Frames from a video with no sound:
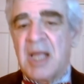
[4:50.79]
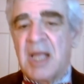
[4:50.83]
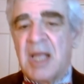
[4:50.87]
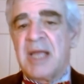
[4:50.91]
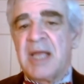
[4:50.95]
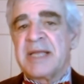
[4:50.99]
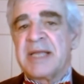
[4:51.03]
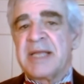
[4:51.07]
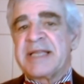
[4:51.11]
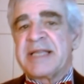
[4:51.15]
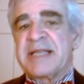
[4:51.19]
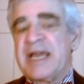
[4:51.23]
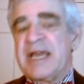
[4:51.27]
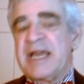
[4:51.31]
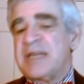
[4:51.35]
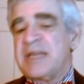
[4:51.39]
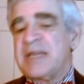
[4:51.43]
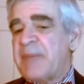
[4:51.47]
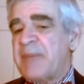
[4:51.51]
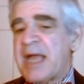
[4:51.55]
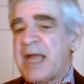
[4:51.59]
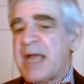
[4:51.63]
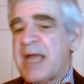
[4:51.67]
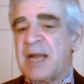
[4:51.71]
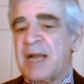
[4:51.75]
Getting
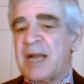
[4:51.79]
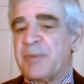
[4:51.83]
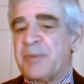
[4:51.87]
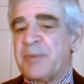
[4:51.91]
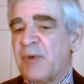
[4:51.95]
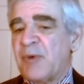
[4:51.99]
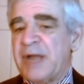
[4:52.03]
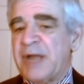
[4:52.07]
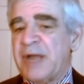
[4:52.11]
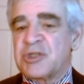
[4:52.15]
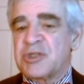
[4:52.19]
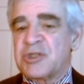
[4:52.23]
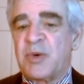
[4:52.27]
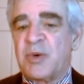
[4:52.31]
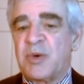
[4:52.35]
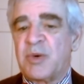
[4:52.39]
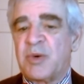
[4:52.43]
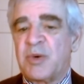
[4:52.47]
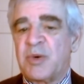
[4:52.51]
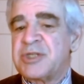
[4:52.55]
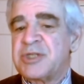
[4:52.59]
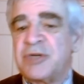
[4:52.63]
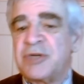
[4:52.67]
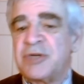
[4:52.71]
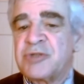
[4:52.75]
back up around
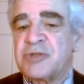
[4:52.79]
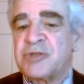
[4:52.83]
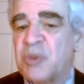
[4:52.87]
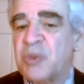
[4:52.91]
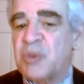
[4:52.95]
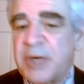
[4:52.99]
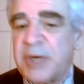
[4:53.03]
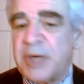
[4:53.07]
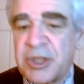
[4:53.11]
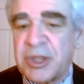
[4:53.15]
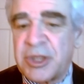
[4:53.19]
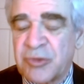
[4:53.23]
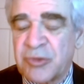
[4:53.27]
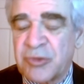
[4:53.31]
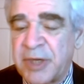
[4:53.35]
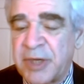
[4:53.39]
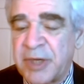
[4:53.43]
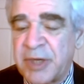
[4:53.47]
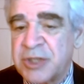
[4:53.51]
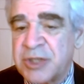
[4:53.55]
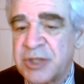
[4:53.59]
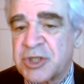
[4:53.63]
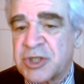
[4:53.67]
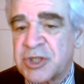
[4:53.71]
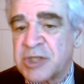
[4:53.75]
22,
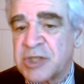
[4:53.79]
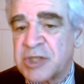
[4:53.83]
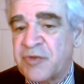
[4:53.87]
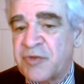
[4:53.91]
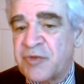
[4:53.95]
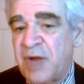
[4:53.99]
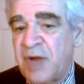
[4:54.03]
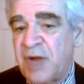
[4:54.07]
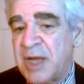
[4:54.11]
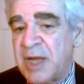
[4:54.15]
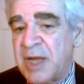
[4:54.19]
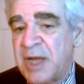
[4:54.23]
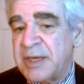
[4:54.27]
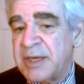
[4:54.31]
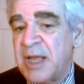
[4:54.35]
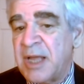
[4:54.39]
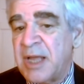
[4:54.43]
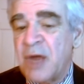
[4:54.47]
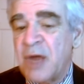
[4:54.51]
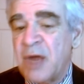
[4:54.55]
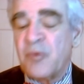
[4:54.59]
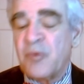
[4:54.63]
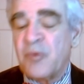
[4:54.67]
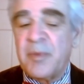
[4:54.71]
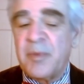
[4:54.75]
23 is just fine.
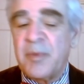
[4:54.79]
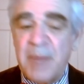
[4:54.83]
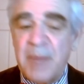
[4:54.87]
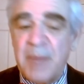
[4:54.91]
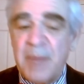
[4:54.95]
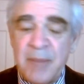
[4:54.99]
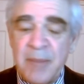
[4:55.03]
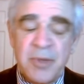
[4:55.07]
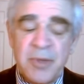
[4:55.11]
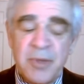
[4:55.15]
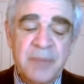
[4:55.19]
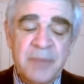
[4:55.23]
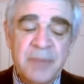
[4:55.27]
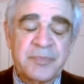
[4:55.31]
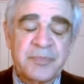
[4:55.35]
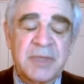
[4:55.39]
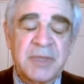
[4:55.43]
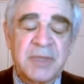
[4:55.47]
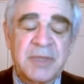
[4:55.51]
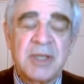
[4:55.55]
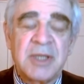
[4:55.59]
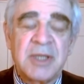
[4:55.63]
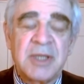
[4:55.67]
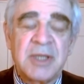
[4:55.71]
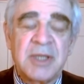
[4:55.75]
Remember,
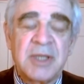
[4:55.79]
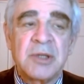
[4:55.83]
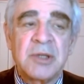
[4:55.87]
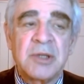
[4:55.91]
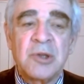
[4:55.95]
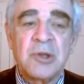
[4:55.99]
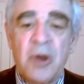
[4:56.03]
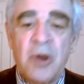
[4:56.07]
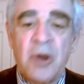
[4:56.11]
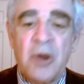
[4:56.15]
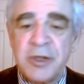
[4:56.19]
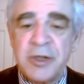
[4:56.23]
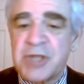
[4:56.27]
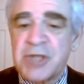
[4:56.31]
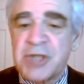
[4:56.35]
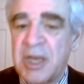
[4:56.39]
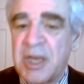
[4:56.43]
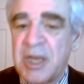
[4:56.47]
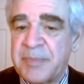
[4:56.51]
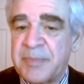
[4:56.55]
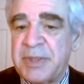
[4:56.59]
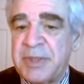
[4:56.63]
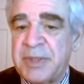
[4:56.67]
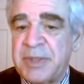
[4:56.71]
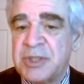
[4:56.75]
large
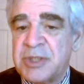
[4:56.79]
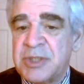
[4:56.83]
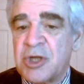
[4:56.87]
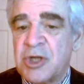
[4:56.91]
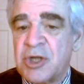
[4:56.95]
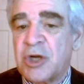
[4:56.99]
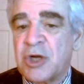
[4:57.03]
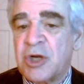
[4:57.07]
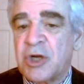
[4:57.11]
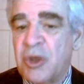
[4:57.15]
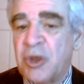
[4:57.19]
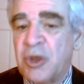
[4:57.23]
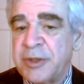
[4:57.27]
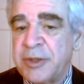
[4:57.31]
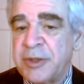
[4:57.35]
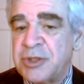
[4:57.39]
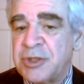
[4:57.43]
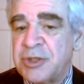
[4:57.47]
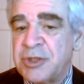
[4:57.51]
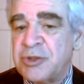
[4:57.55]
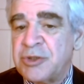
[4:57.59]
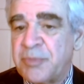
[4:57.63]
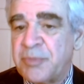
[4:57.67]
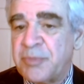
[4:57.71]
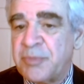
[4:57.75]
companies are going
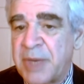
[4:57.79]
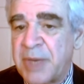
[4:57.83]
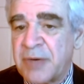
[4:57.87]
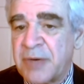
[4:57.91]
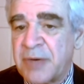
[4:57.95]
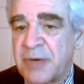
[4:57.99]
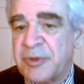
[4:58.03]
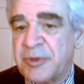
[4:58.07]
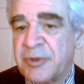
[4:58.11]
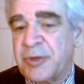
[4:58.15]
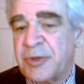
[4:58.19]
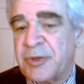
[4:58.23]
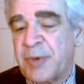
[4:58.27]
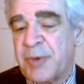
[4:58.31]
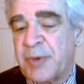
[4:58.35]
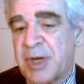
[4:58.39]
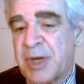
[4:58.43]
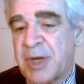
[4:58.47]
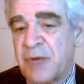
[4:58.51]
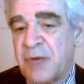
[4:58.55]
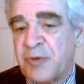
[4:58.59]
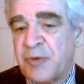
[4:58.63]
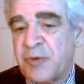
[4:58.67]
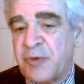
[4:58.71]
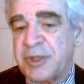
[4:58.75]
to do better in the
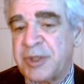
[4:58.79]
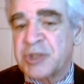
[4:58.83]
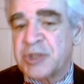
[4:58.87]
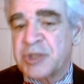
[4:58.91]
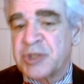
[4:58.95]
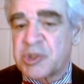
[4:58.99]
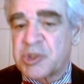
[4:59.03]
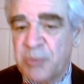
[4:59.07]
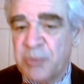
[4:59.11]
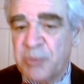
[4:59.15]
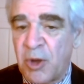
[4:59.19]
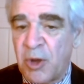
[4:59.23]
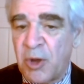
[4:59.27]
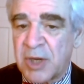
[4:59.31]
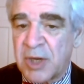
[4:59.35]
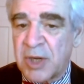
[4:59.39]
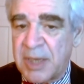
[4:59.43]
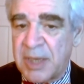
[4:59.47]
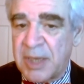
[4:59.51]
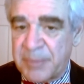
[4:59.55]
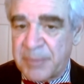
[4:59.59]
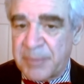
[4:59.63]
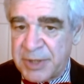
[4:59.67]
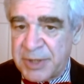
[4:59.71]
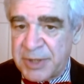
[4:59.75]
recovery than small
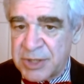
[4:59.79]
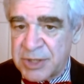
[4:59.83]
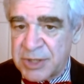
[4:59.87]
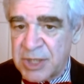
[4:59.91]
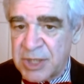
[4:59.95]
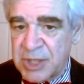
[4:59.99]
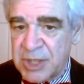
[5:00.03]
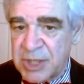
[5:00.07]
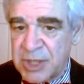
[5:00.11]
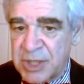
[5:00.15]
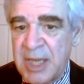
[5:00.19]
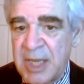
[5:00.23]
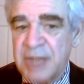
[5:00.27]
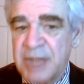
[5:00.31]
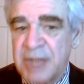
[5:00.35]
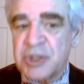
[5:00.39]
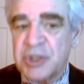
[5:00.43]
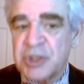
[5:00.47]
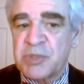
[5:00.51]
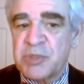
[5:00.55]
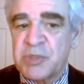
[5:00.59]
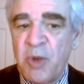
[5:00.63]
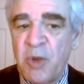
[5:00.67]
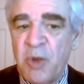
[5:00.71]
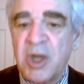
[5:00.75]
companies. The
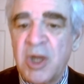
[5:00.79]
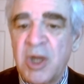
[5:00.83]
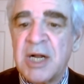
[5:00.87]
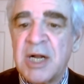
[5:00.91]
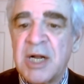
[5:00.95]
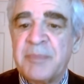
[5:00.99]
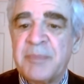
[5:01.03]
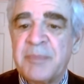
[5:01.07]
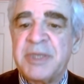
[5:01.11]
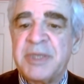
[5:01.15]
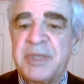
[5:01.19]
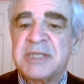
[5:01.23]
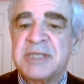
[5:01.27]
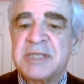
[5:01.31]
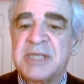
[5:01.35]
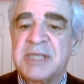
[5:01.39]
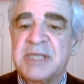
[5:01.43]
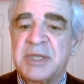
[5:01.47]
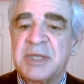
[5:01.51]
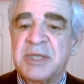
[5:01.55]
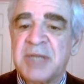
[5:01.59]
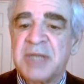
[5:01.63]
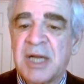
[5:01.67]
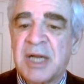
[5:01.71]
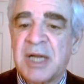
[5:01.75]
small companies, the,
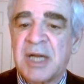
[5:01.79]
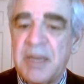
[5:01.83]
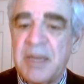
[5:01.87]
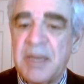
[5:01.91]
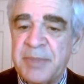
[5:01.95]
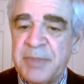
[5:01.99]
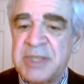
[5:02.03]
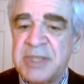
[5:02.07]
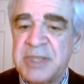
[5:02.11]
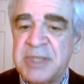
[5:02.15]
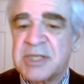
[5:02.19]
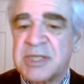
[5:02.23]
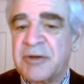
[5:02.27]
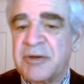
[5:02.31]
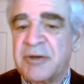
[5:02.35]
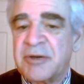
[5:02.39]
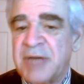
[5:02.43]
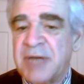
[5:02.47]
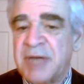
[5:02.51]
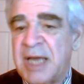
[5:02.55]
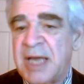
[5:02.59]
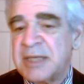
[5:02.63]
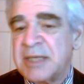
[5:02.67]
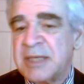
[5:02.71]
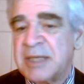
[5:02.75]
the companies that are
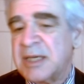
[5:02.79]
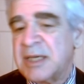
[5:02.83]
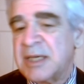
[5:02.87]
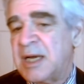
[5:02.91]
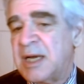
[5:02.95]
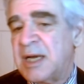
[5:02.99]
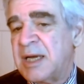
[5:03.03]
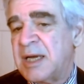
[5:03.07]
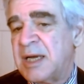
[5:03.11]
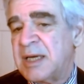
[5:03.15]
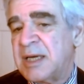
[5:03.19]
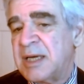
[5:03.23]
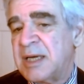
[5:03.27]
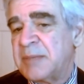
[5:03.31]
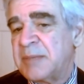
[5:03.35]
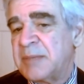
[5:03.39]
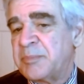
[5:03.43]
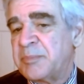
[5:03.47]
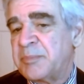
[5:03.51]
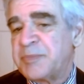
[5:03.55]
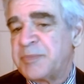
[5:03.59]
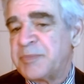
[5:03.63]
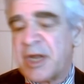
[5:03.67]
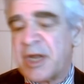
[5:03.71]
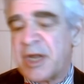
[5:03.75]
not, uh,
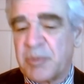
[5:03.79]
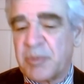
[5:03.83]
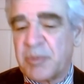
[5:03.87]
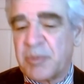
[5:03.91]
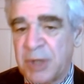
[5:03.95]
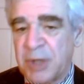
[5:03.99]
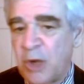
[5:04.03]
that are below